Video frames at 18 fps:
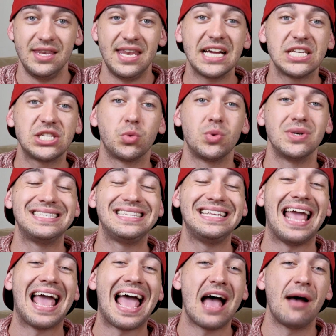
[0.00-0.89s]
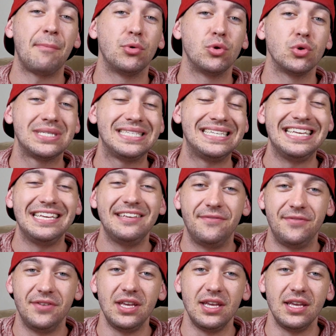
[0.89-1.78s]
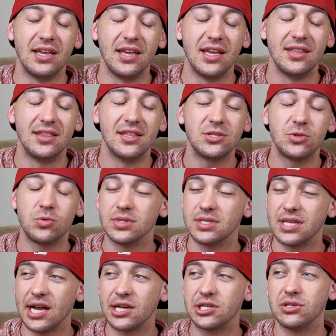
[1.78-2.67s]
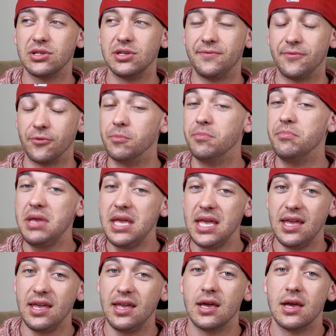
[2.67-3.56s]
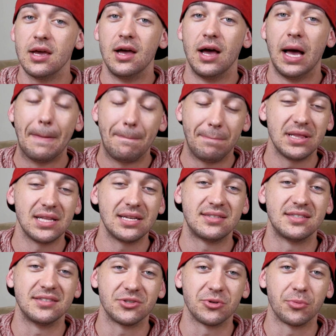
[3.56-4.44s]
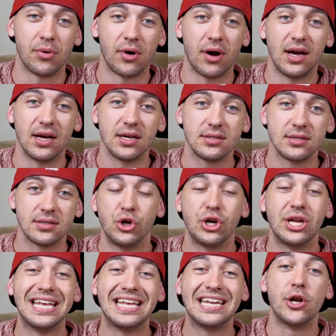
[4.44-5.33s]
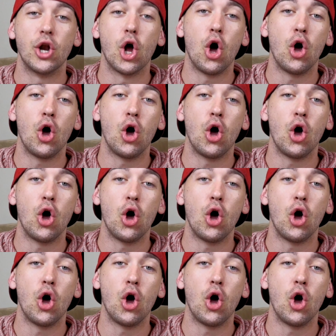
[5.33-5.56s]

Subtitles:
Next was the Apple TV, and this was actually, for me, a pleasant surprise. You're gonna get an